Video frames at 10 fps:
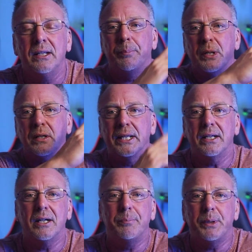I'll put a
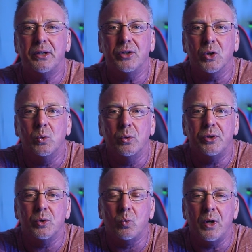link up here in the corner
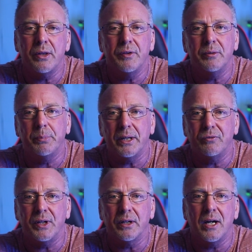to one of them, but I've
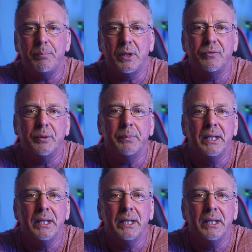done a couple of them.